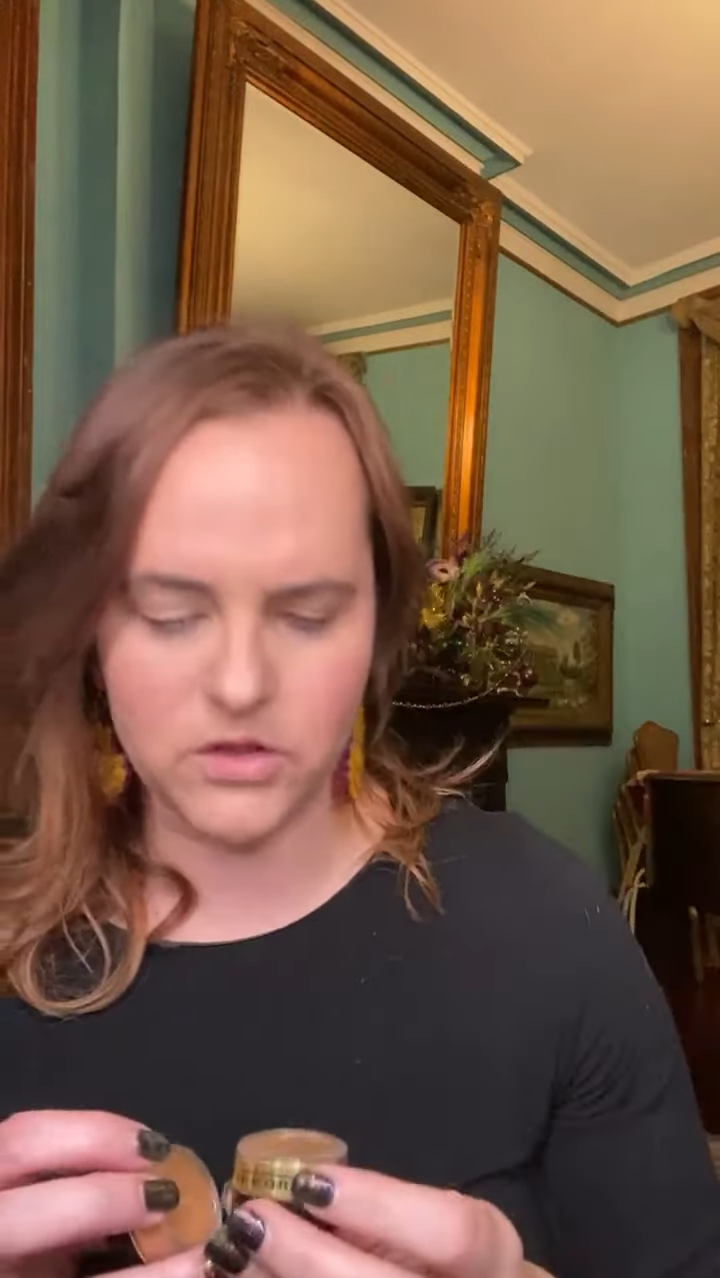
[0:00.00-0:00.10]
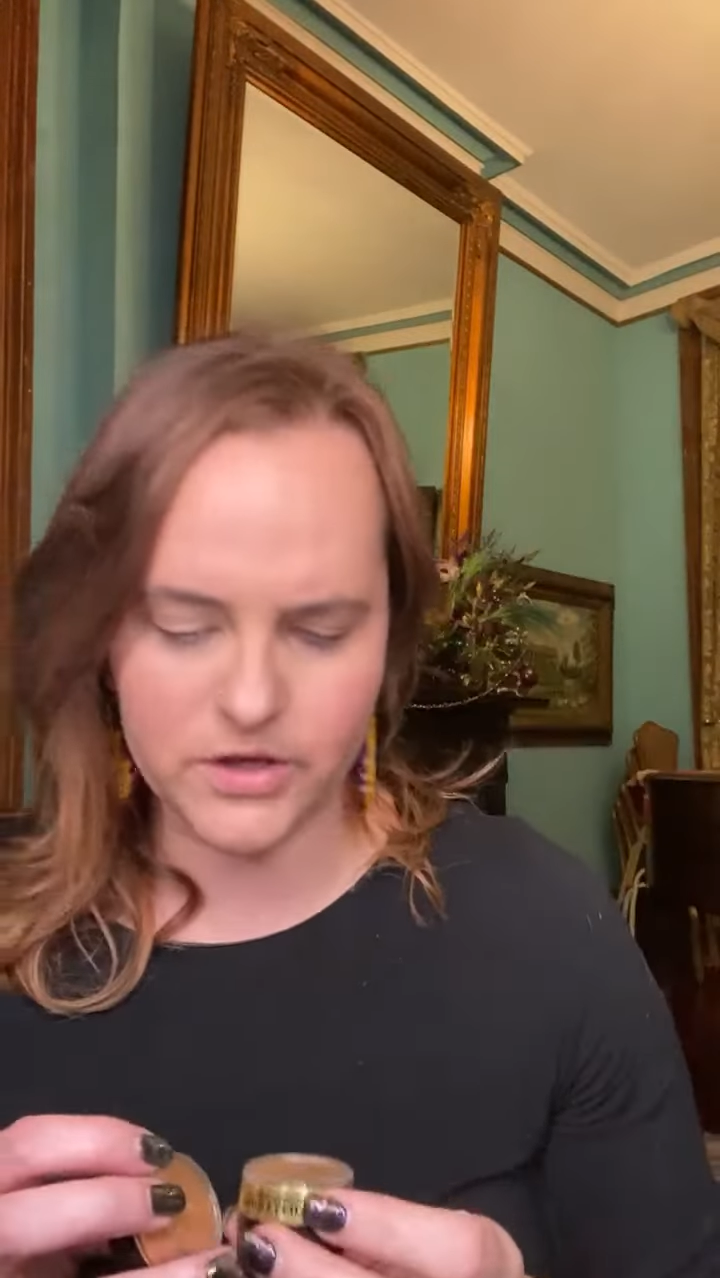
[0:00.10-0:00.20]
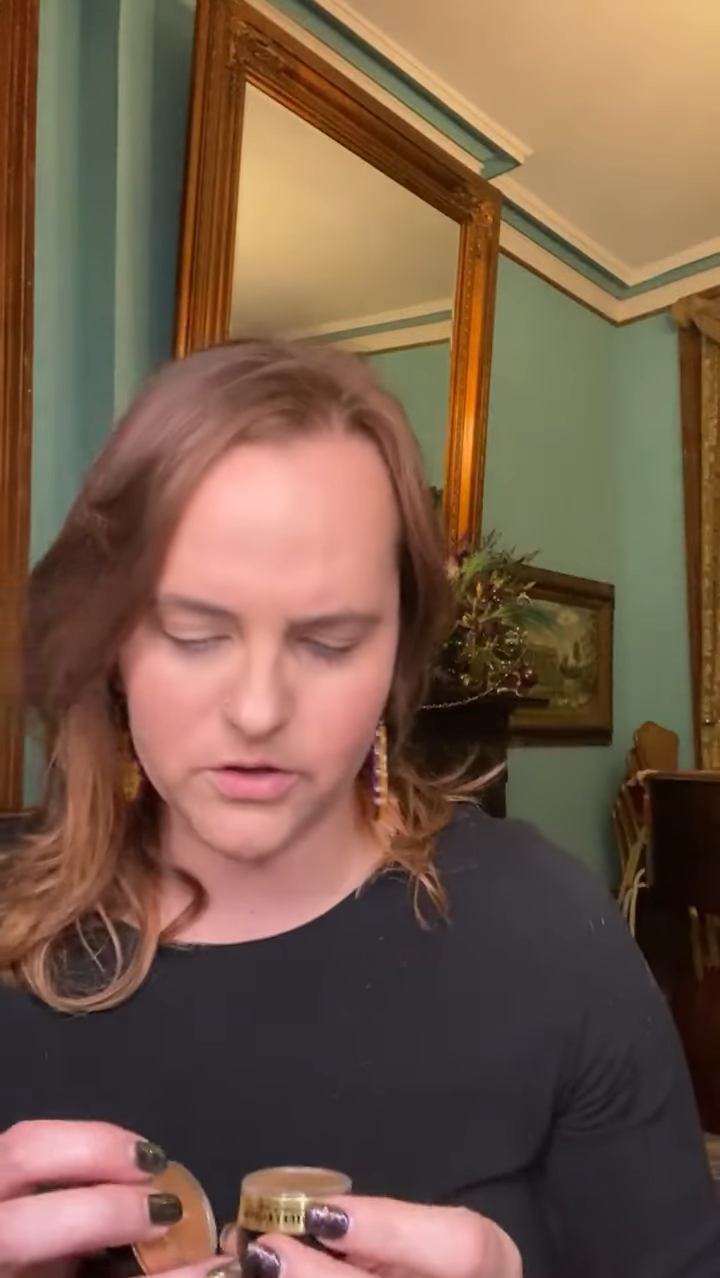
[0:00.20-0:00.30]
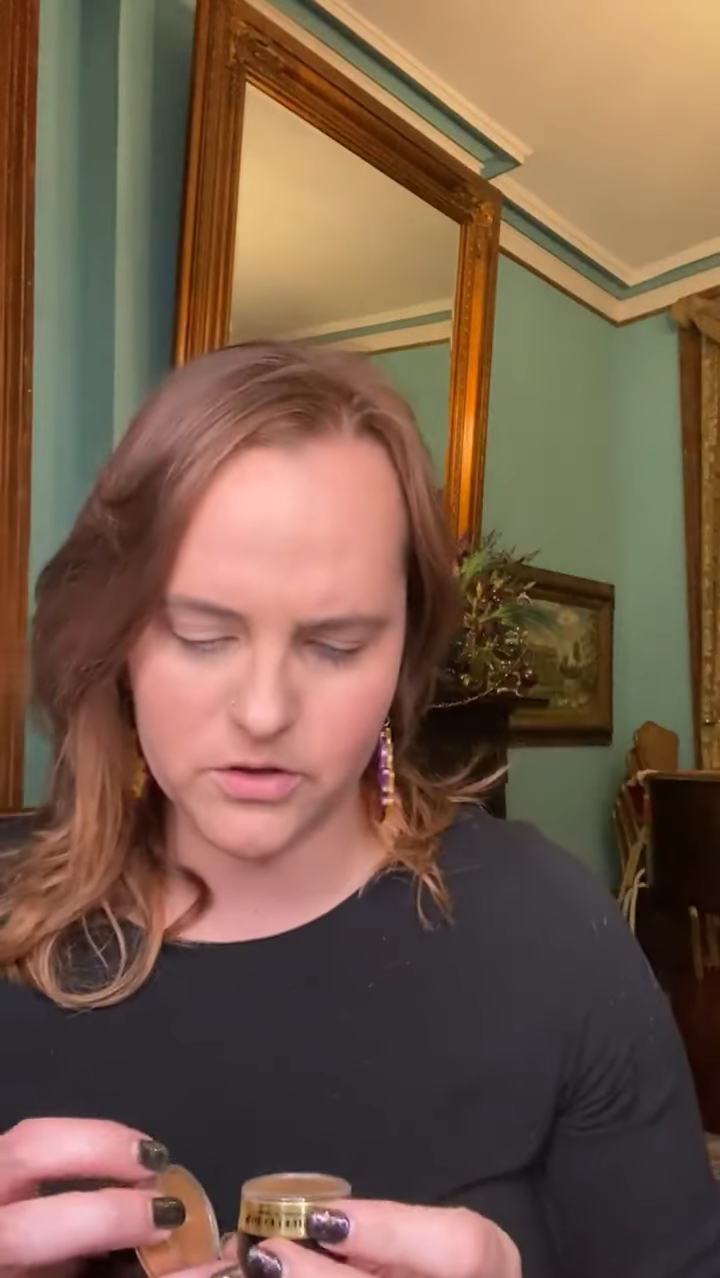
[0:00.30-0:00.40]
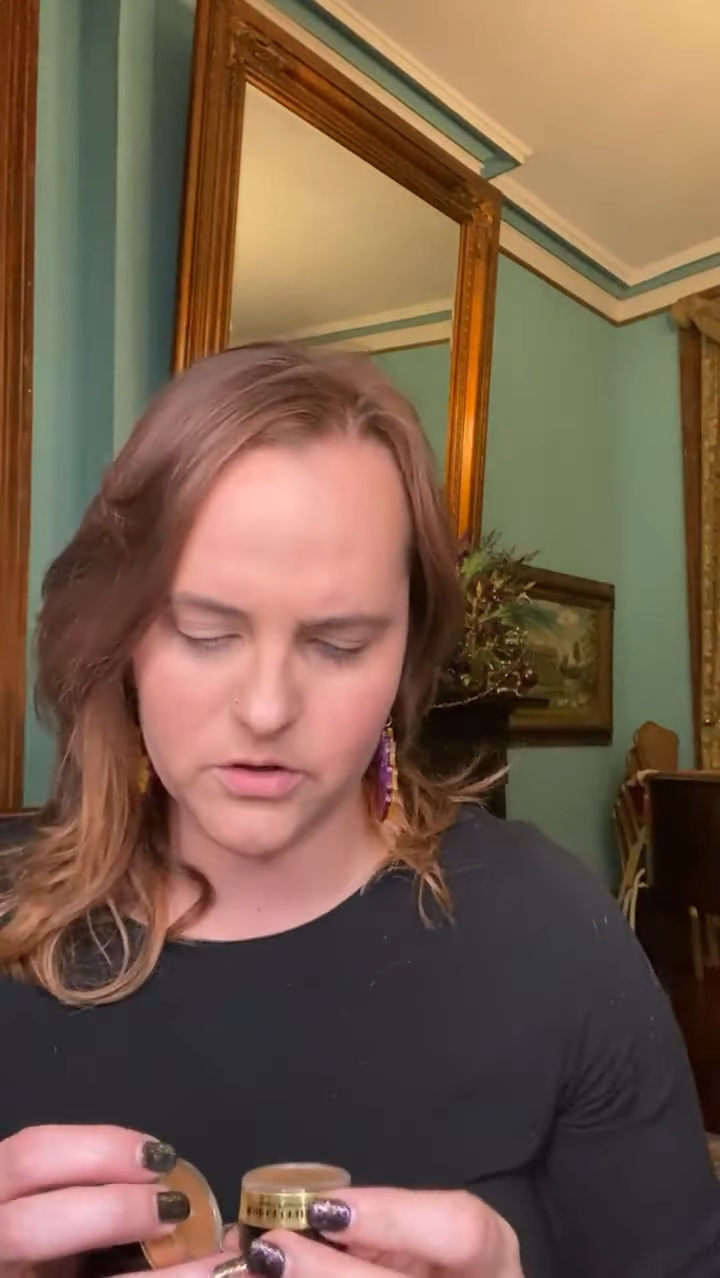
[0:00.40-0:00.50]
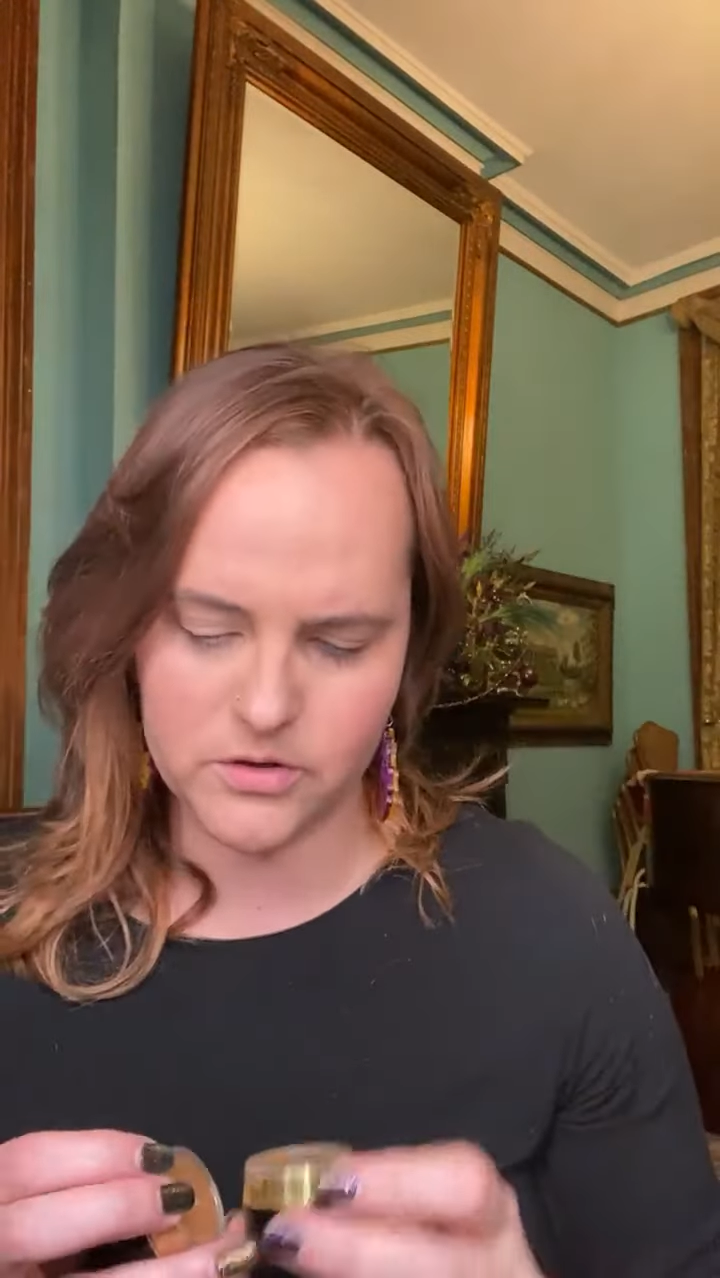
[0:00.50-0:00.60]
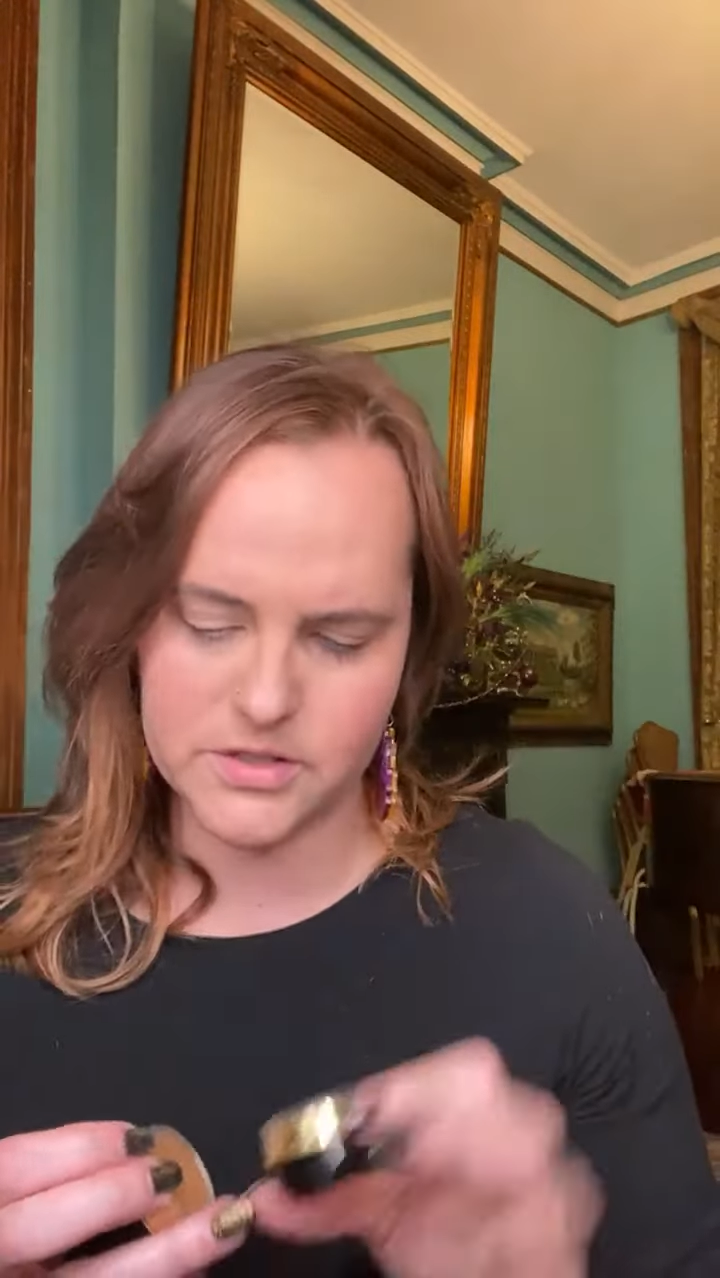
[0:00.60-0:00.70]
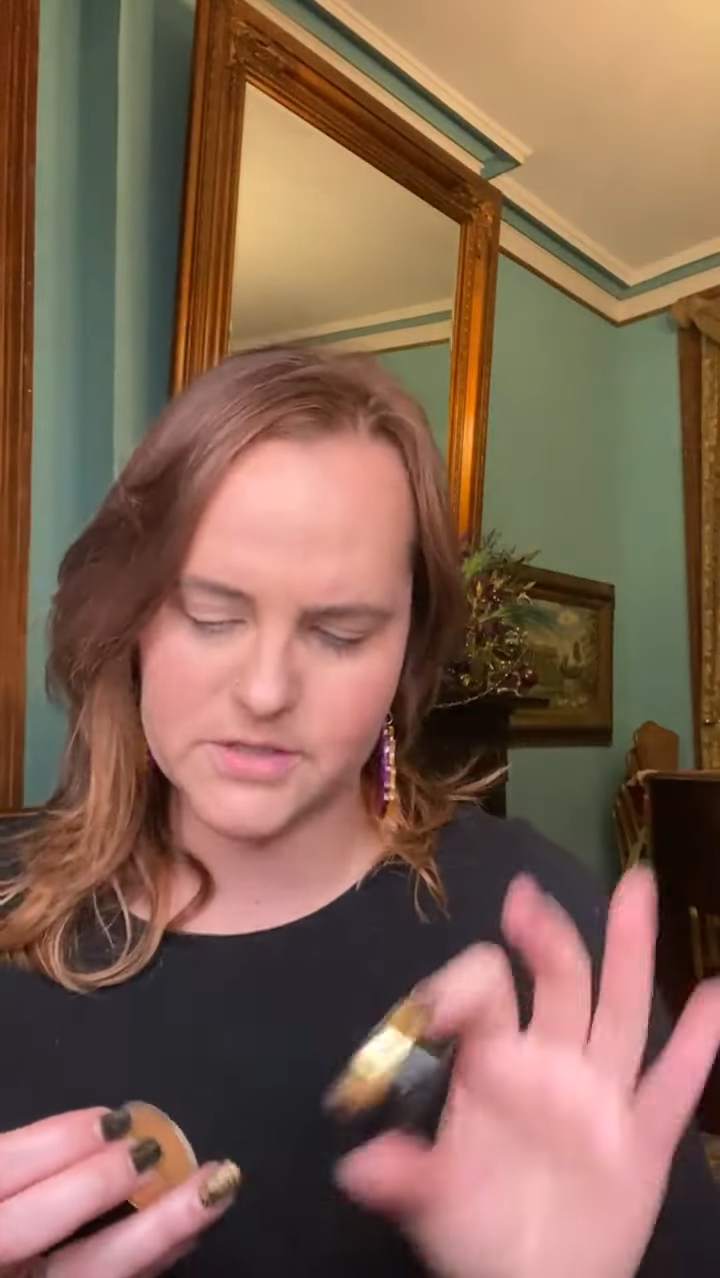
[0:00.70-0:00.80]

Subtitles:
little